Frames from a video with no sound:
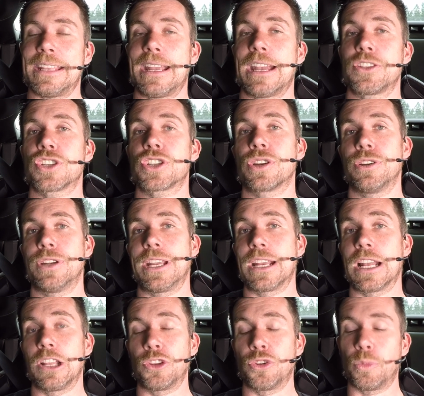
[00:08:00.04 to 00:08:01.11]
our tuning
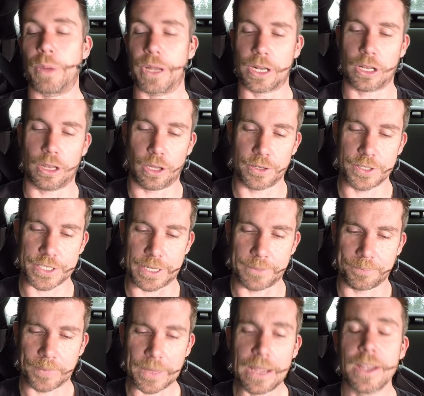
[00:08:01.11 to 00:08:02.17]
a little bit closer.
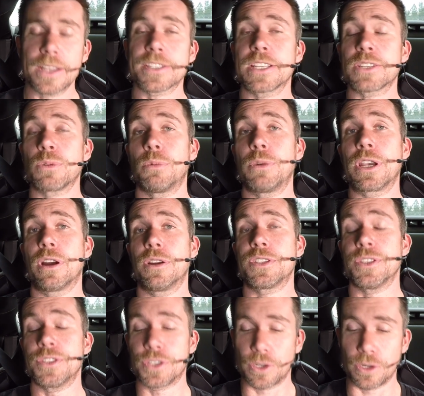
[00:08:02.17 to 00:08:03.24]
So that's what we're going
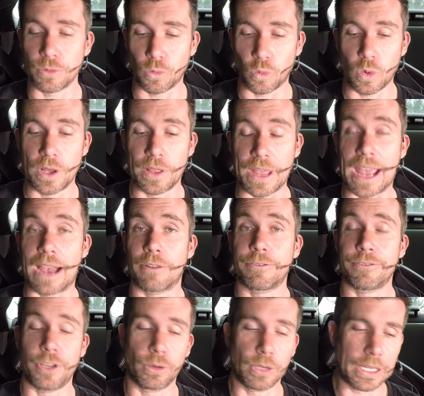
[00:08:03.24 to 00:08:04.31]
to do with our
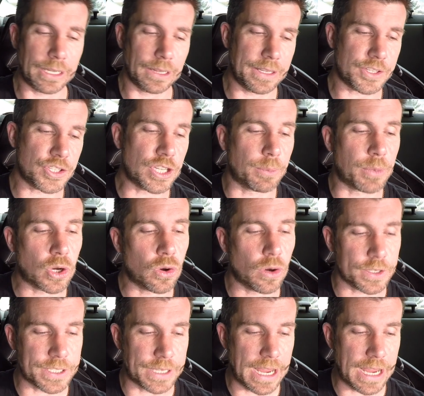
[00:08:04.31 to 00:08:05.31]
fueling. Let's jump across and